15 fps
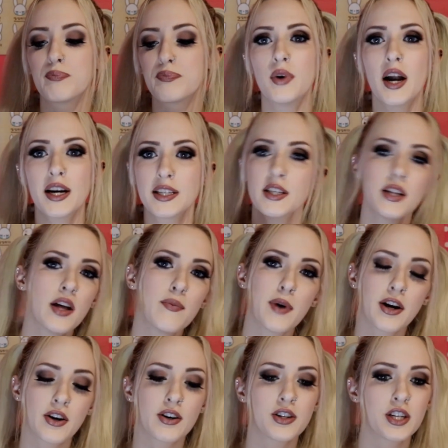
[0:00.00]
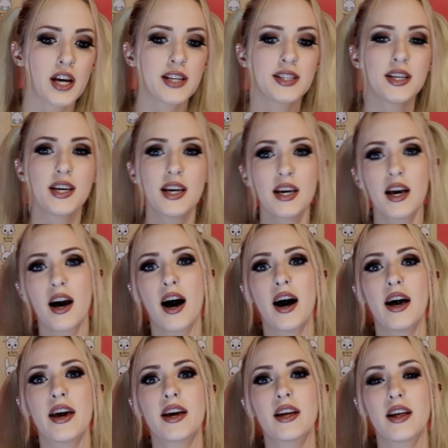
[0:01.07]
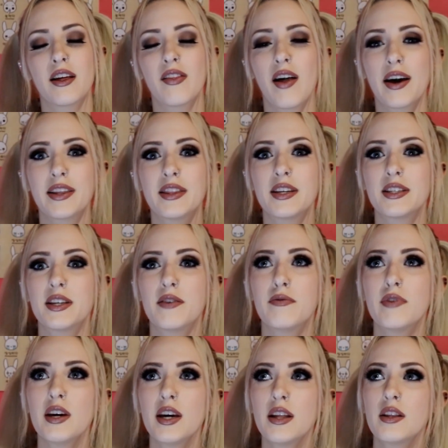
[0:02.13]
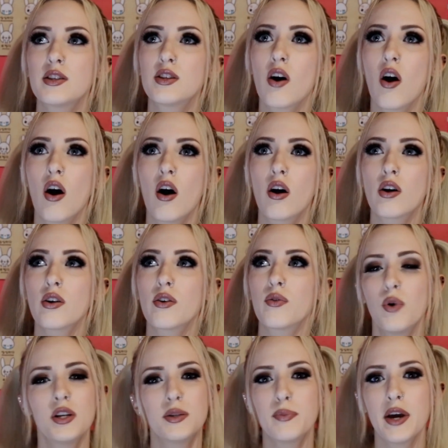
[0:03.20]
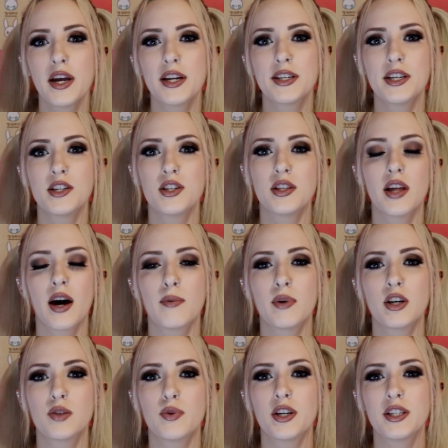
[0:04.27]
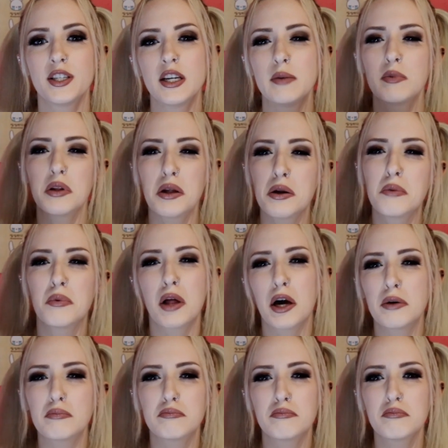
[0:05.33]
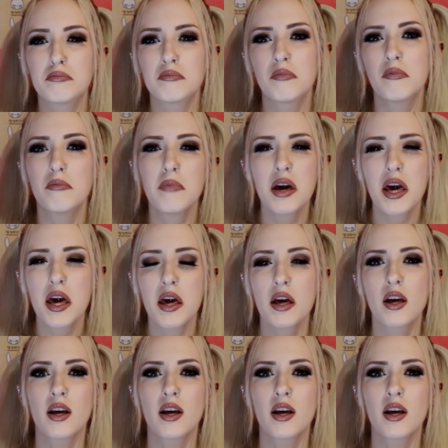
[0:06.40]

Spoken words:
But I still love my girl Jessi. I like this MV, the song. Wasn't paying attention that much, but it seemed a little bit meh.